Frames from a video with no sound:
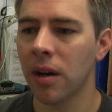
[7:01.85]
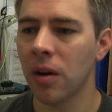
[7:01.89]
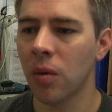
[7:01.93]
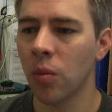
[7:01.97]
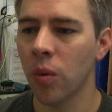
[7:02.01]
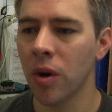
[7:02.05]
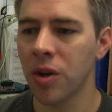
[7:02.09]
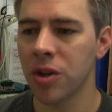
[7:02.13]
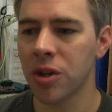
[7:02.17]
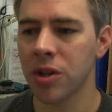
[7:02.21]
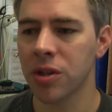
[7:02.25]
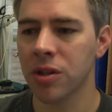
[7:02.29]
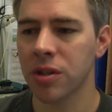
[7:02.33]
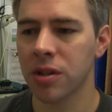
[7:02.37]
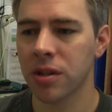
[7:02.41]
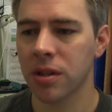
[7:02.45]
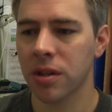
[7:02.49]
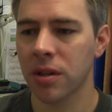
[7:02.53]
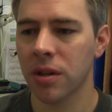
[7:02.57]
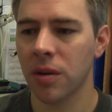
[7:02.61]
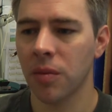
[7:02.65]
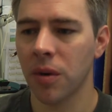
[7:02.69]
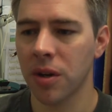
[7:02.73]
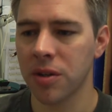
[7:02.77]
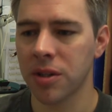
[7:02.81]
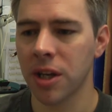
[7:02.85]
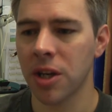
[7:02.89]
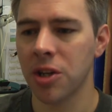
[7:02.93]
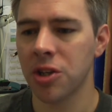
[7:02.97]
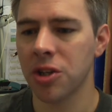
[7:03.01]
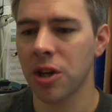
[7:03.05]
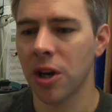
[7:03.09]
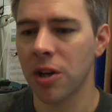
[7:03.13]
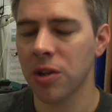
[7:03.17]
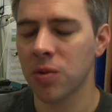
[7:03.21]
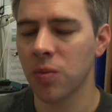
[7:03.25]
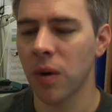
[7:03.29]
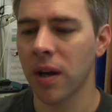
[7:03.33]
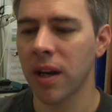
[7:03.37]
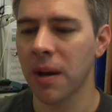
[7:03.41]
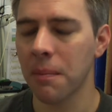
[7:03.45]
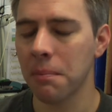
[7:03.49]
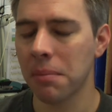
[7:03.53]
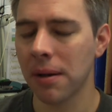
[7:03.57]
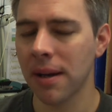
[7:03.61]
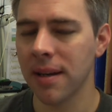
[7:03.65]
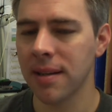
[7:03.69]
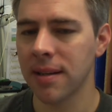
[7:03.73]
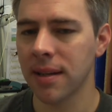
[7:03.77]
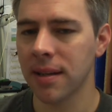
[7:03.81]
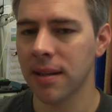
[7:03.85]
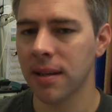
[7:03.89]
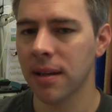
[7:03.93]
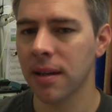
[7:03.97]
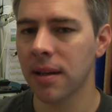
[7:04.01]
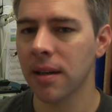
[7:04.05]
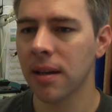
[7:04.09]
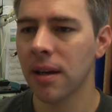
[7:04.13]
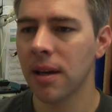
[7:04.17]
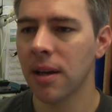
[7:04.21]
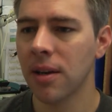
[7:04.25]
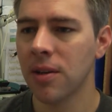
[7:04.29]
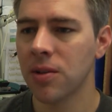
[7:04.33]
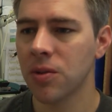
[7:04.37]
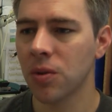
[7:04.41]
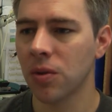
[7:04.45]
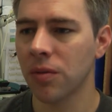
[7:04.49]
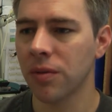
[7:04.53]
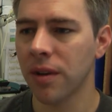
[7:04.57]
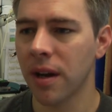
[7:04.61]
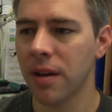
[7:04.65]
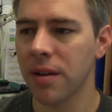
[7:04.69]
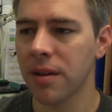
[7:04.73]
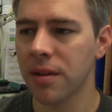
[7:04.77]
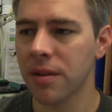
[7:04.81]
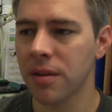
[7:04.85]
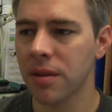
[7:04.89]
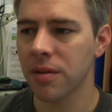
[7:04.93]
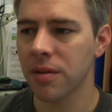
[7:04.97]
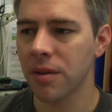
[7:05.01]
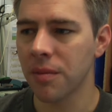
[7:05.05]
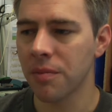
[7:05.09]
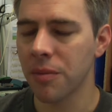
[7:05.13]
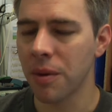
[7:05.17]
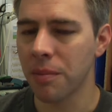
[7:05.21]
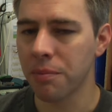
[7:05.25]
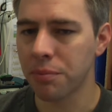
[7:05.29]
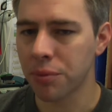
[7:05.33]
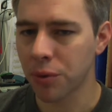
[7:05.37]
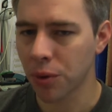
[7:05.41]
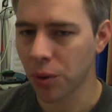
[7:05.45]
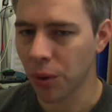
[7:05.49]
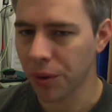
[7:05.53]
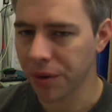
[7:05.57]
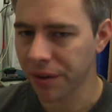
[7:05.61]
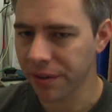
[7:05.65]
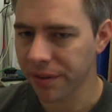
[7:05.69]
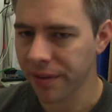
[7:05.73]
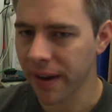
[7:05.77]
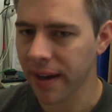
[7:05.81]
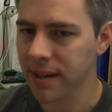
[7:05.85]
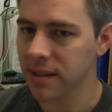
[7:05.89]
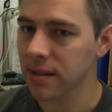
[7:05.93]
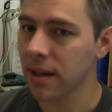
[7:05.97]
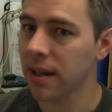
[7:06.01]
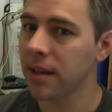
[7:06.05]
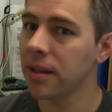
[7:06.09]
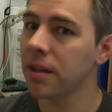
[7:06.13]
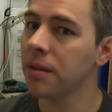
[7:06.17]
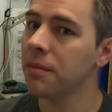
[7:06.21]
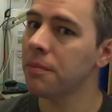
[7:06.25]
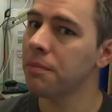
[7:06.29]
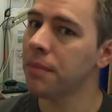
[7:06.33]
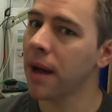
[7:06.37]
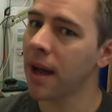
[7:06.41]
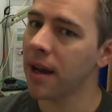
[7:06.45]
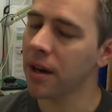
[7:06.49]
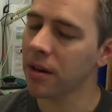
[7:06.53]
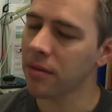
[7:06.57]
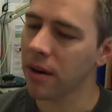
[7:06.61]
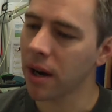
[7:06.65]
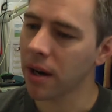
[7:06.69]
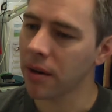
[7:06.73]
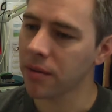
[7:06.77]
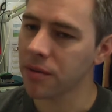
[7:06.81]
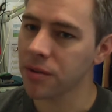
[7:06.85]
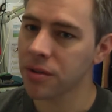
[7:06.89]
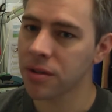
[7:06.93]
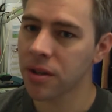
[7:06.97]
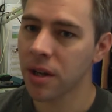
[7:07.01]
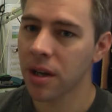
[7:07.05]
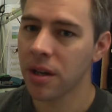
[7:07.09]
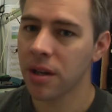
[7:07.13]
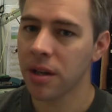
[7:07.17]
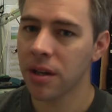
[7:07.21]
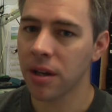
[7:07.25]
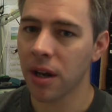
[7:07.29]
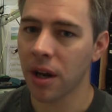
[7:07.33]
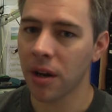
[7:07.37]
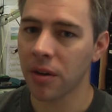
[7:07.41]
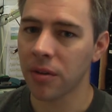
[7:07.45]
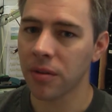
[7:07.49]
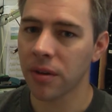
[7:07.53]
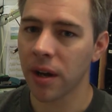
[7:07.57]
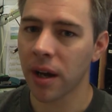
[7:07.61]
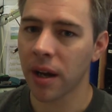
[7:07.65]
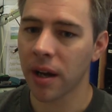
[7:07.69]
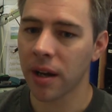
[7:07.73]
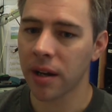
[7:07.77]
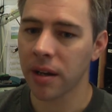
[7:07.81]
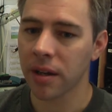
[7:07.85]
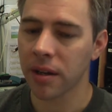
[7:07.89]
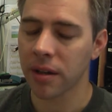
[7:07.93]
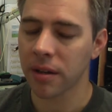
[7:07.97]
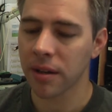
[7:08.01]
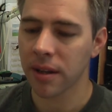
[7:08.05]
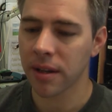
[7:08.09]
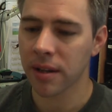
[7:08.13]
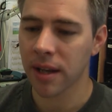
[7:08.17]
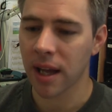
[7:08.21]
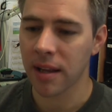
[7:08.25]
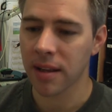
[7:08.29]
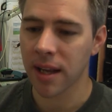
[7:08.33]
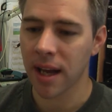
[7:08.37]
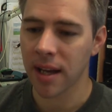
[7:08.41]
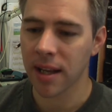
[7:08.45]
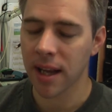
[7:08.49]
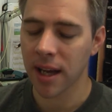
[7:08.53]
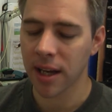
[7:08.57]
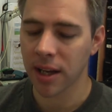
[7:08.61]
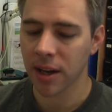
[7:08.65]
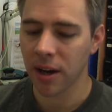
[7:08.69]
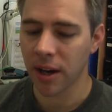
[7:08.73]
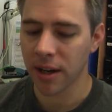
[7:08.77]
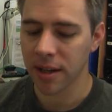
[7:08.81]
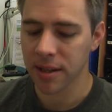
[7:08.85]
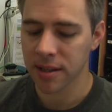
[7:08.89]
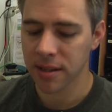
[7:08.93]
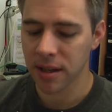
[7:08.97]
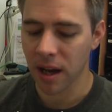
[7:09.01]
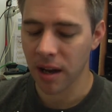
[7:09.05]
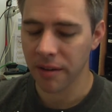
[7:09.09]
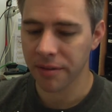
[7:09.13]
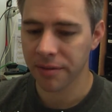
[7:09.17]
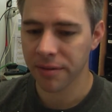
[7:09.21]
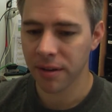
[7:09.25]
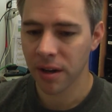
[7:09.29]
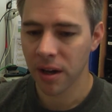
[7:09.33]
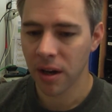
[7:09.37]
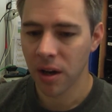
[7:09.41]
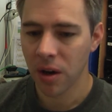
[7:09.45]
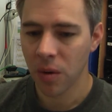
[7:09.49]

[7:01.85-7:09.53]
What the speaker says: we're just, when I say just, we're completing the sort of like the broad effects, like backgrounds, that kind of stuff.